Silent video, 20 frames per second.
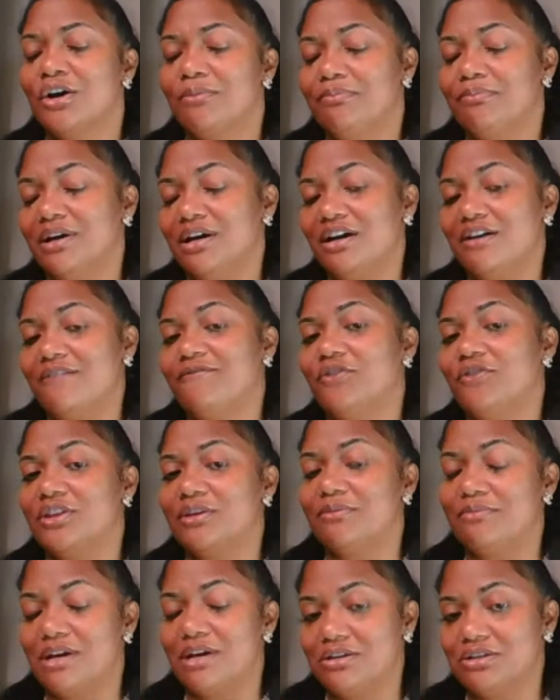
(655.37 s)
But for
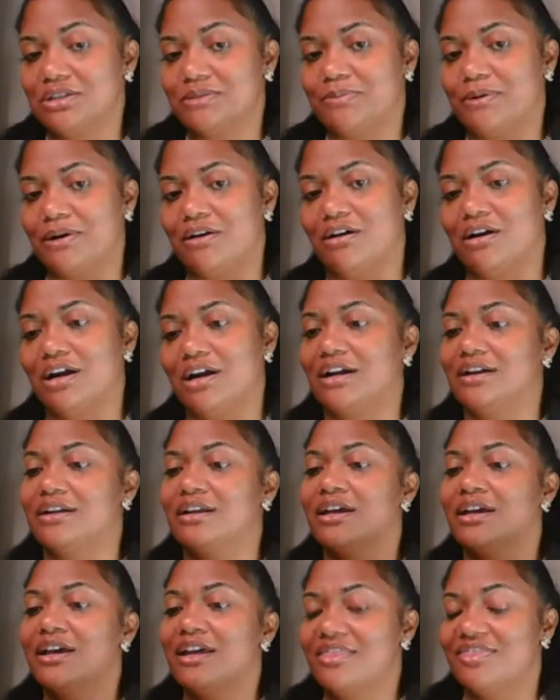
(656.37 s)
the most part,
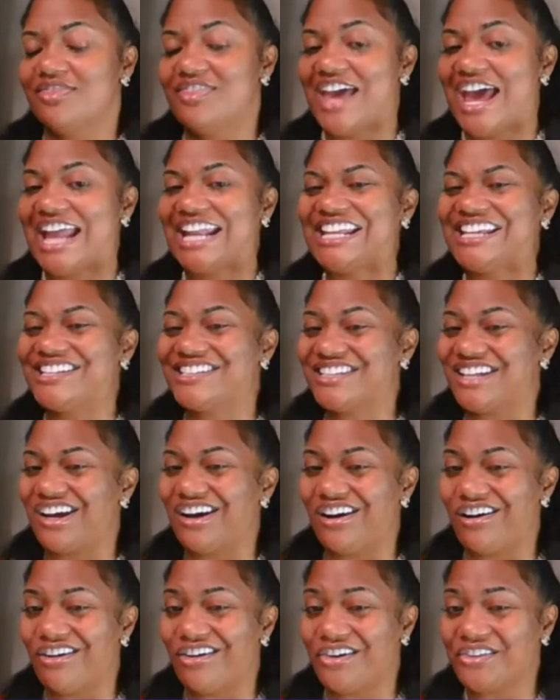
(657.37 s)
that is
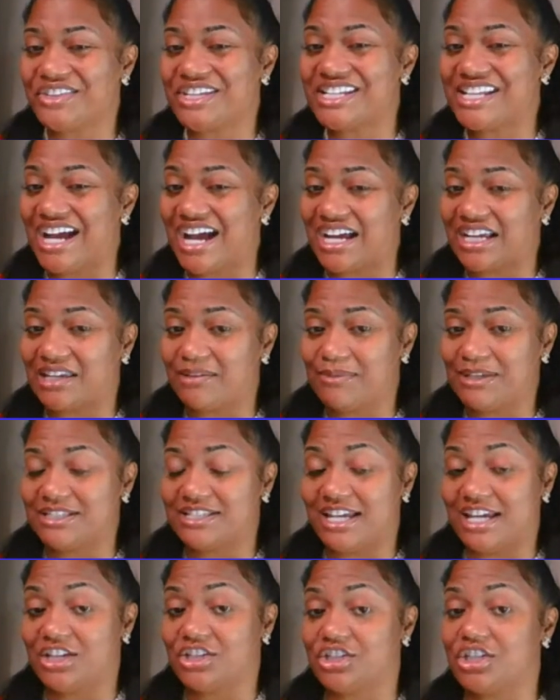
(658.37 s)
all the
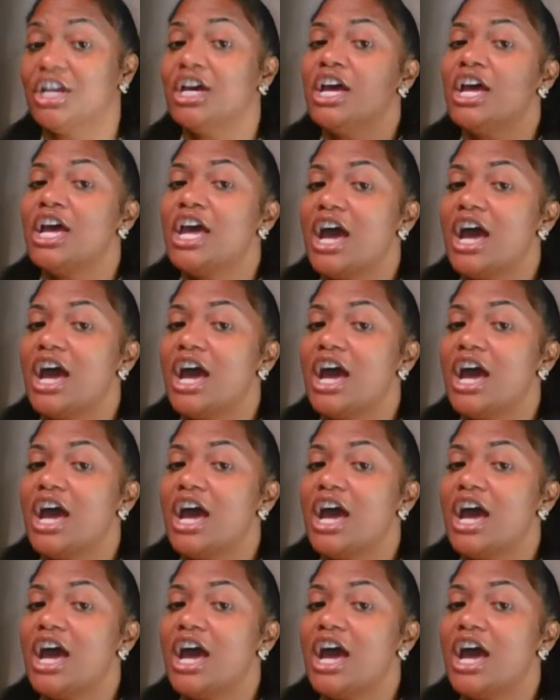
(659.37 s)
documentation.